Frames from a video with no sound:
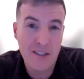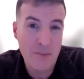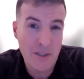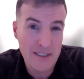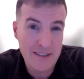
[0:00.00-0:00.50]

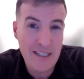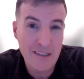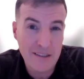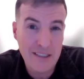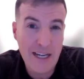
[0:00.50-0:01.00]
typically
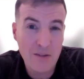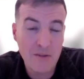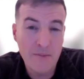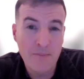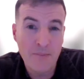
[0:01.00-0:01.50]
settles
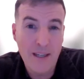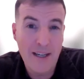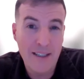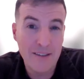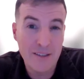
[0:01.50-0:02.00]
down,
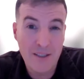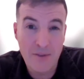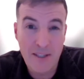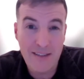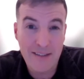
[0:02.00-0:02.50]
and
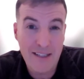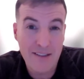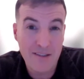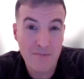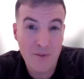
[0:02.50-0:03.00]
given that
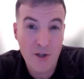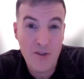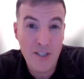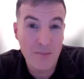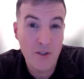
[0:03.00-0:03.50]
that's
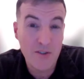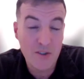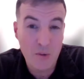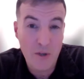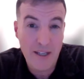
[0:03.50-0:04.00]
13
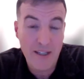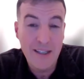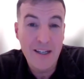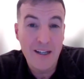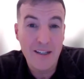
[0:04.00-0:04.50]
months away,
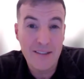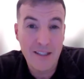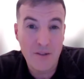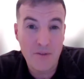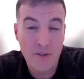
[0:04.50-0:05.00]
I
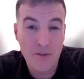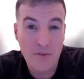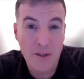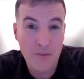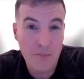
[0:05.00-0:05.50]
say if if
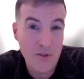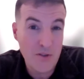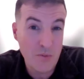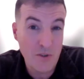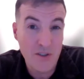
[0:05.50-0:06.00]
that
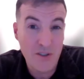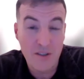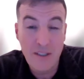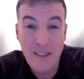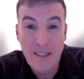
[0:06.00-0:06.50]
person were to
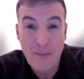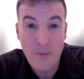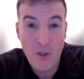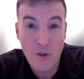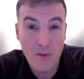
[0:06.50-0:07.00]

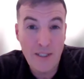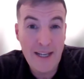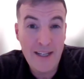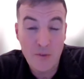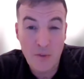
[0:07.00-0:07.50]
you know,
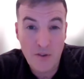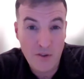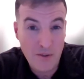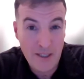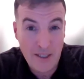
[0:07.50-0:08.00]
liaise with
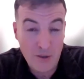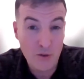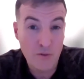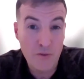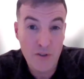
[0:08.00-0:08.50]
uh,
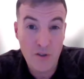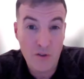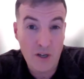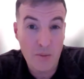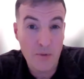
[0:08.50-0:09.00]
good
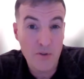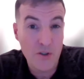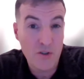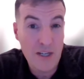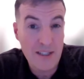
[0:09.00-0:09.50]
physiotherapist,
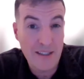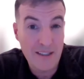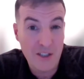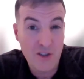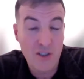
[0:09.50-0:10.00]
a strength and
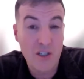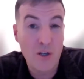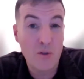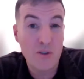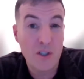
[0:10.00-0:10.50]
conditioning
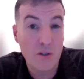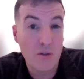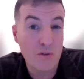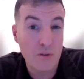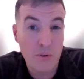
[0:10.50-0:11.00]
coach and go
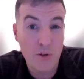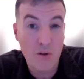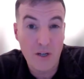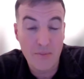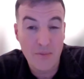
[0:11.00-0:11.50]
through a
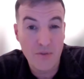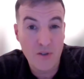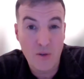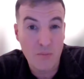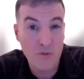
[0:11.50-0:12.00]
program. There's
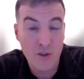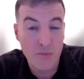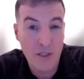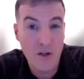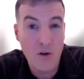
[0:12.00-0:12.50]
no,
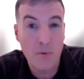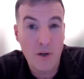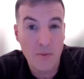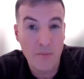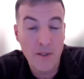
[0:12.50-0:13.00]
shouldn't be no
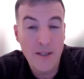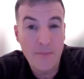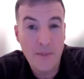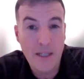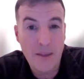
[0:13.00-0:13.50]
problem
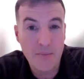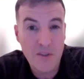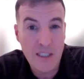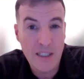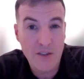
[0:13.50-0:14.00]
um, yeah.
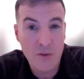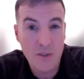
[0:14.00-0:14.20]
skiing in